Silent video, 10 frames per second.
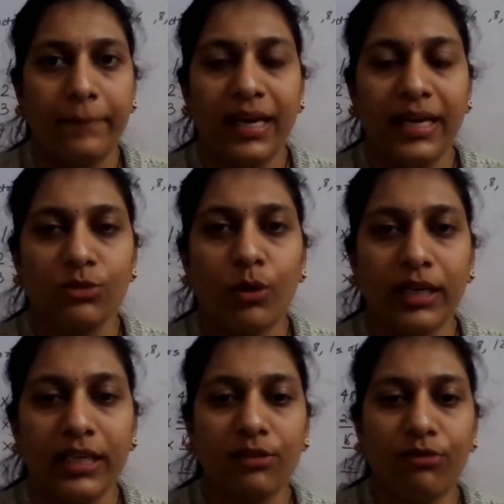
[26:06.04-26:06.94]
Yes,
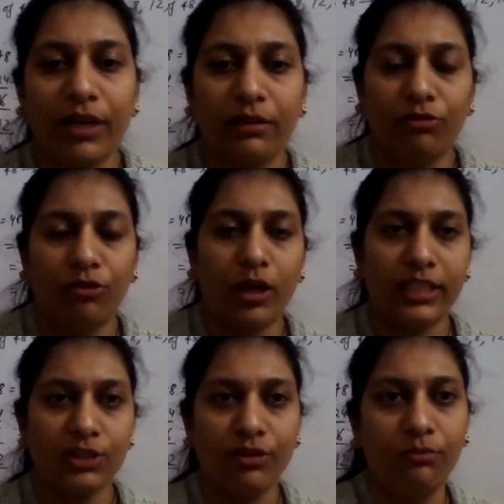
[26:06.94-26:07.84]
what is the one?
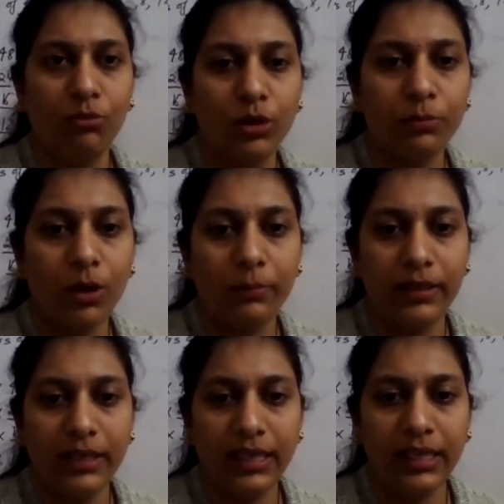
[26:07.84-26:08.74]
What is one more
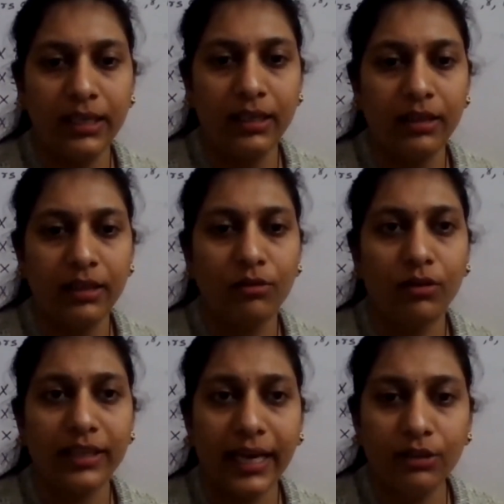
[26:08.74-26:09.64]
property?
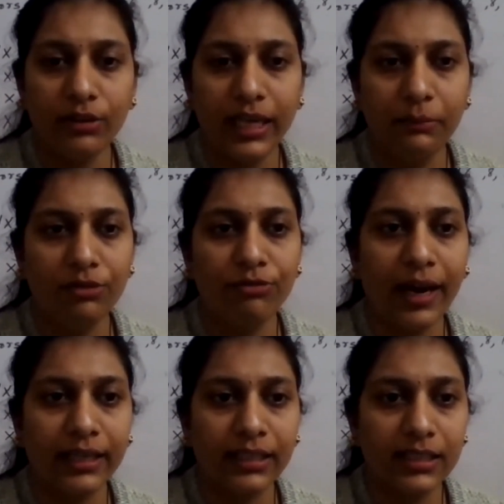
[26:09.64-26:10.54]
Can you tell me
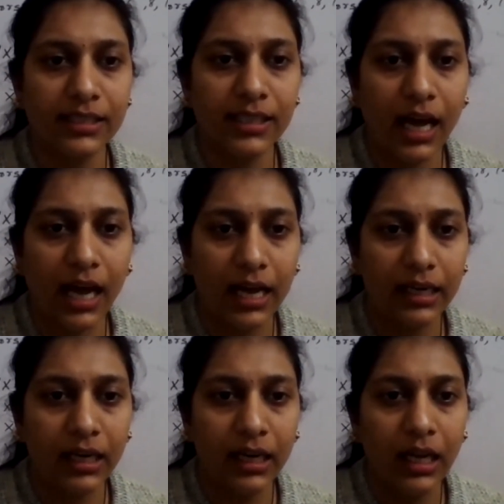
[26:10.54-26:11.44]
factors
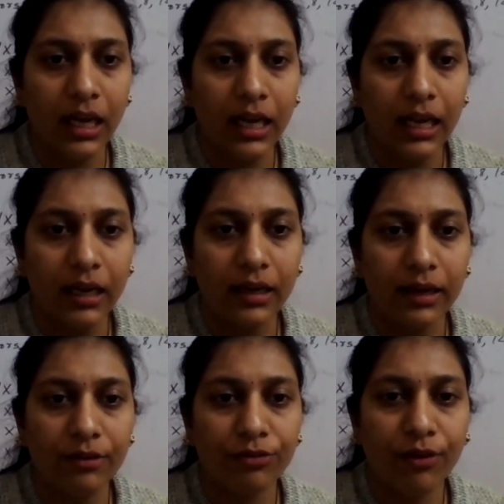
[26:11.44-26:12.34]
are
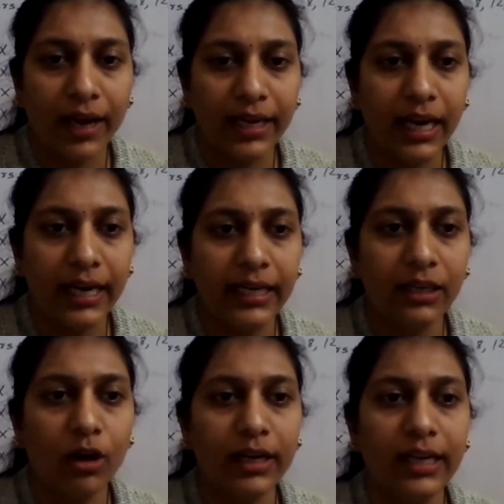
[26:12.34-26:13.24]

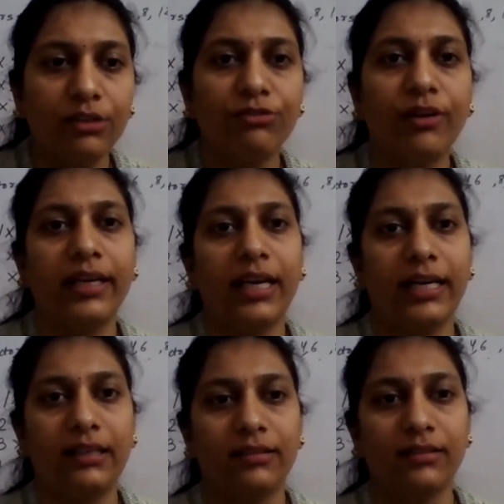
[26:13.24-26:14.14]
finite or
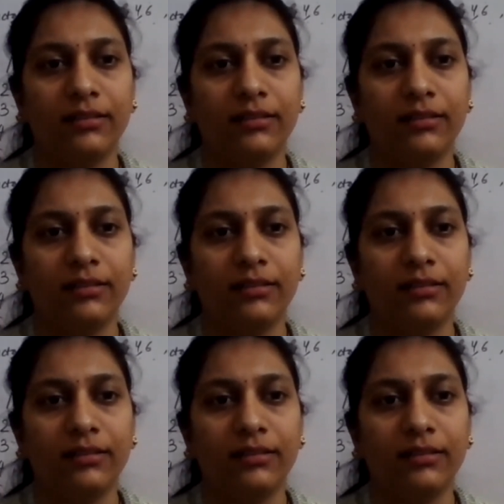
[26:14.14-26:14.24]
infinite?